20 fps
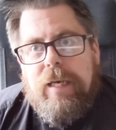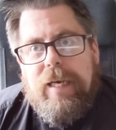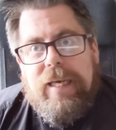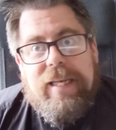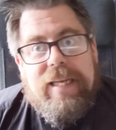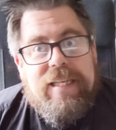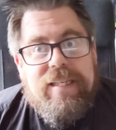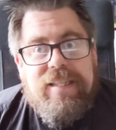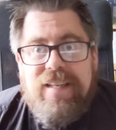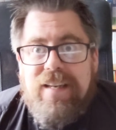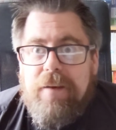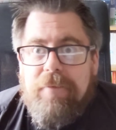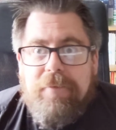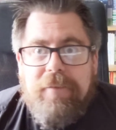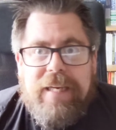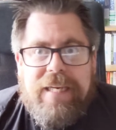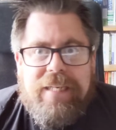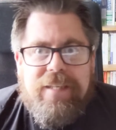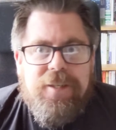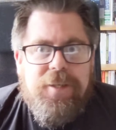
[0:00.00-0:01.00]
It is
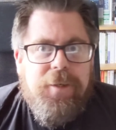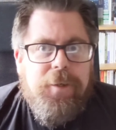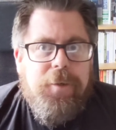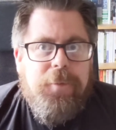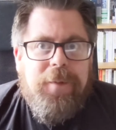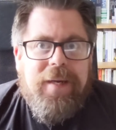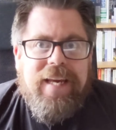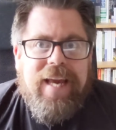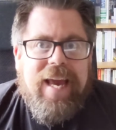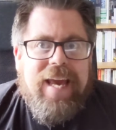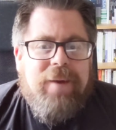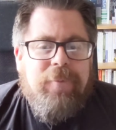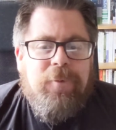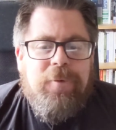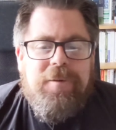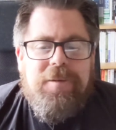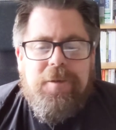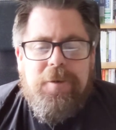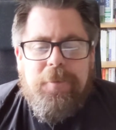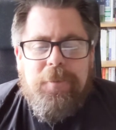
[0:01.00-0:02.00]
lovely to be
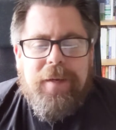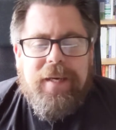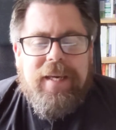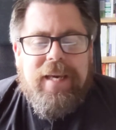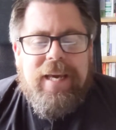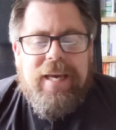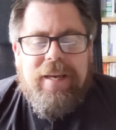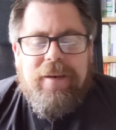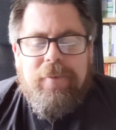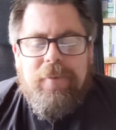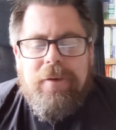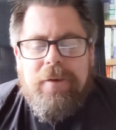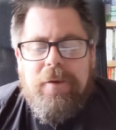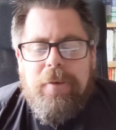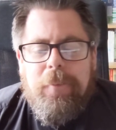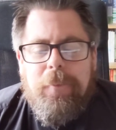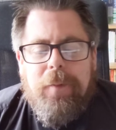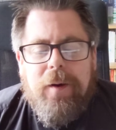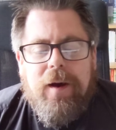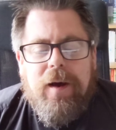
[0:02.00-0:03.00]
able to begin
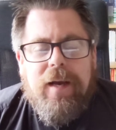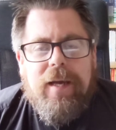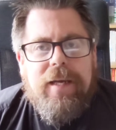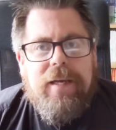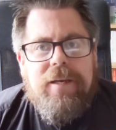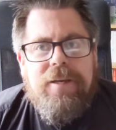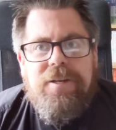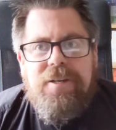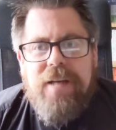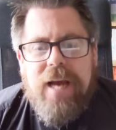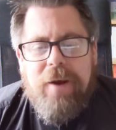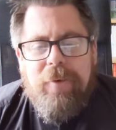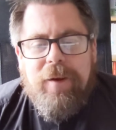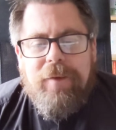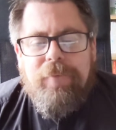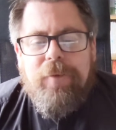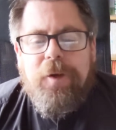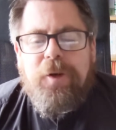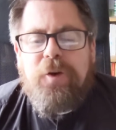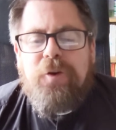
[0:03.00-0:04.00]
by
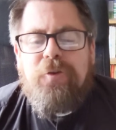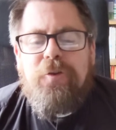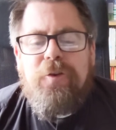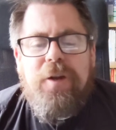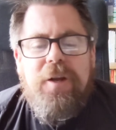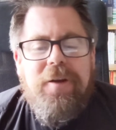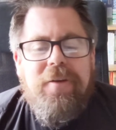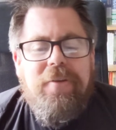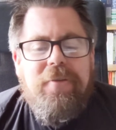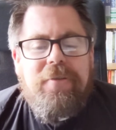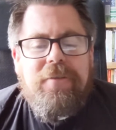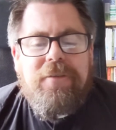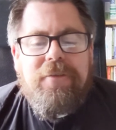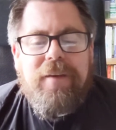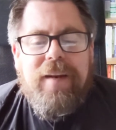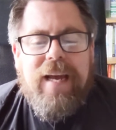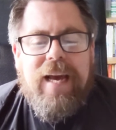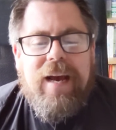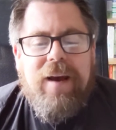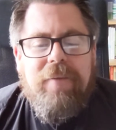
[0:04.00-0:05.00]
sharing the good news
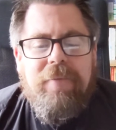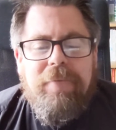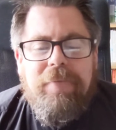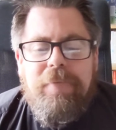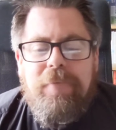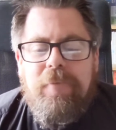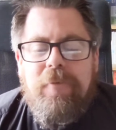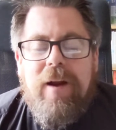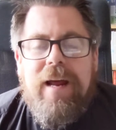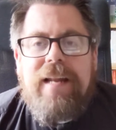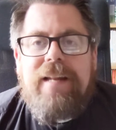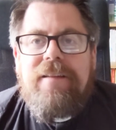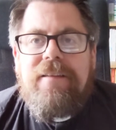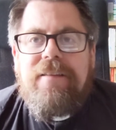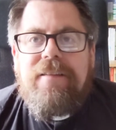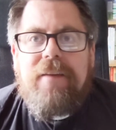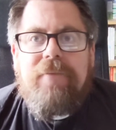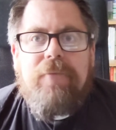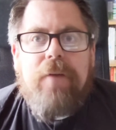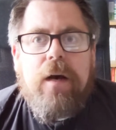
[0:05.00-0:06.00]
that our
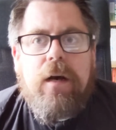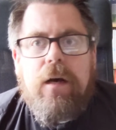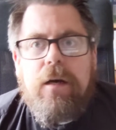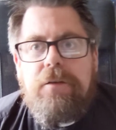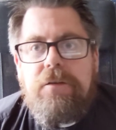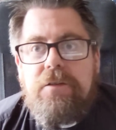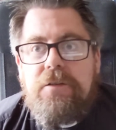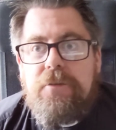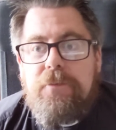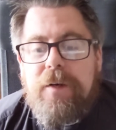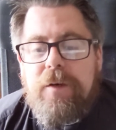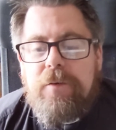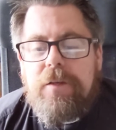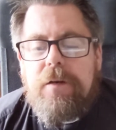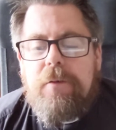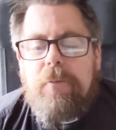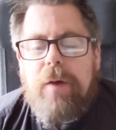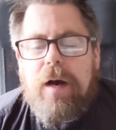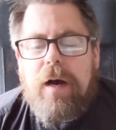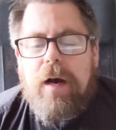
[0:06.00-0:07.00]
friends in the Huntspills
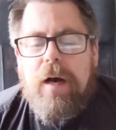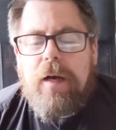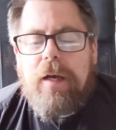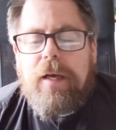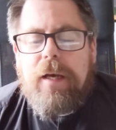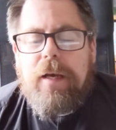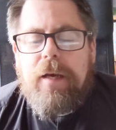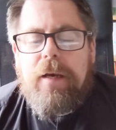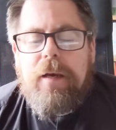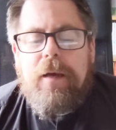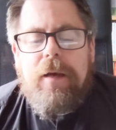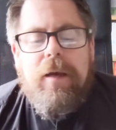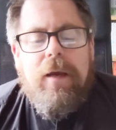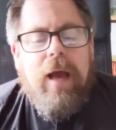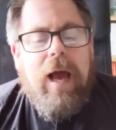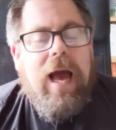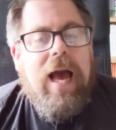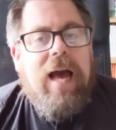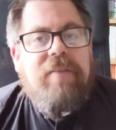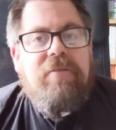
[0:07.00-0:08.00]
and Mark
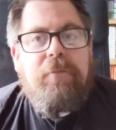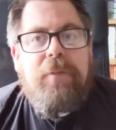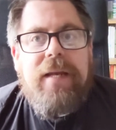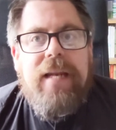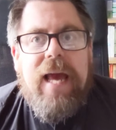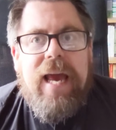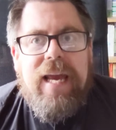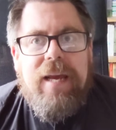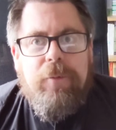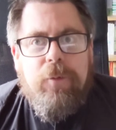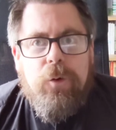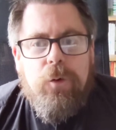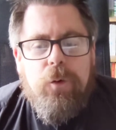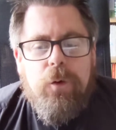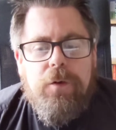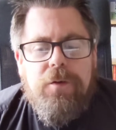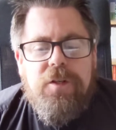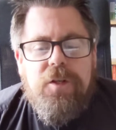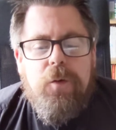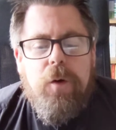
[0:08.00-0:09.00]
have been
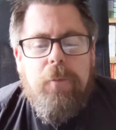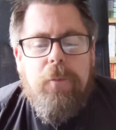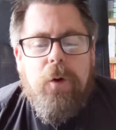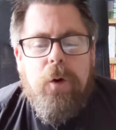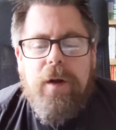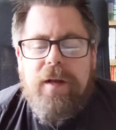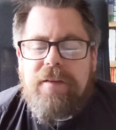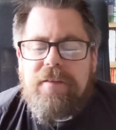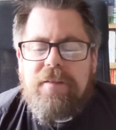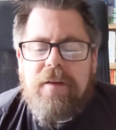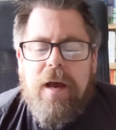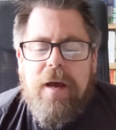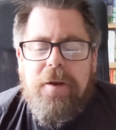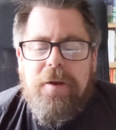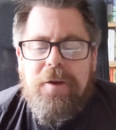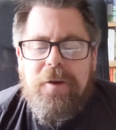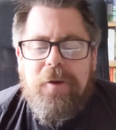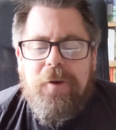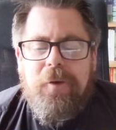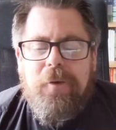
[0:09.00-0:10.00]
able to appoint a
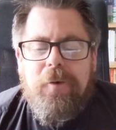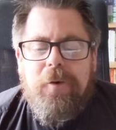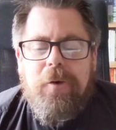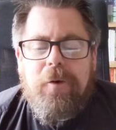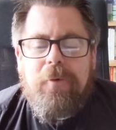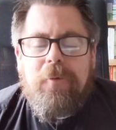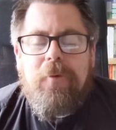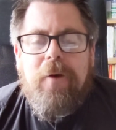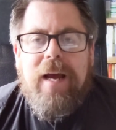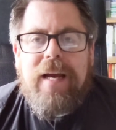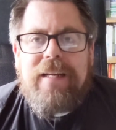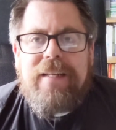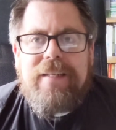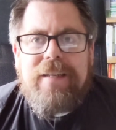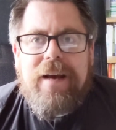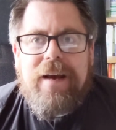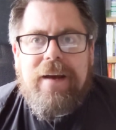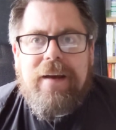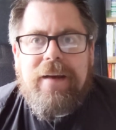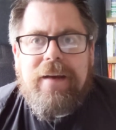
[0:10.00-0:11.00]
new
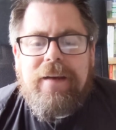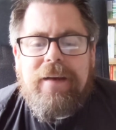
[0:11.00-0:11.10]
rector,